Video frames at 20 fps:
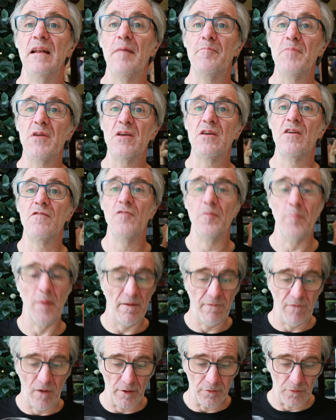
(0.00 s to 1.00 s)
let me give you
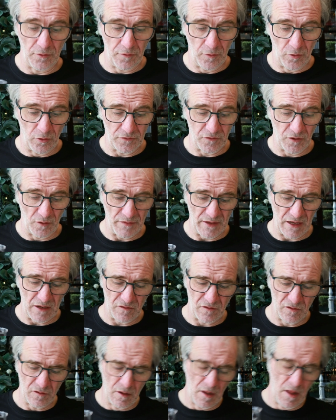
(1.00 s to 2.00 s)
my final thoughts on
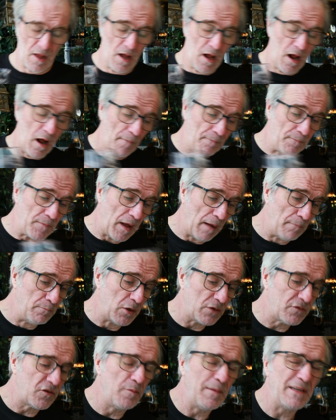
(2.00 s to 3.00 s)
this. I'm
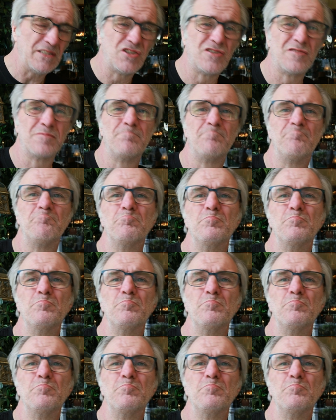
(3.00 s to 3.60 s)
not so much,